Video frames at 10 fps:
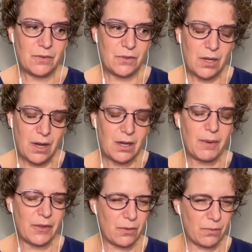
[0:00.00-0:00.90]
talk
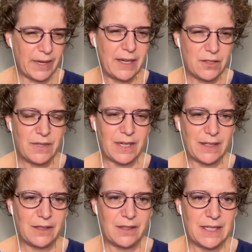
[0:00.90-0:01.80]
about the range of
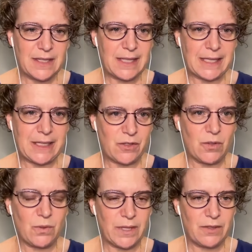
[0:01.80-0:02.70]
technologies that get
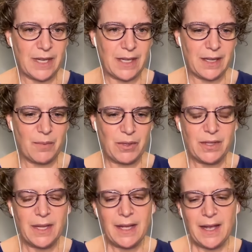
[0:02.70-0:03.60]
sold under that label,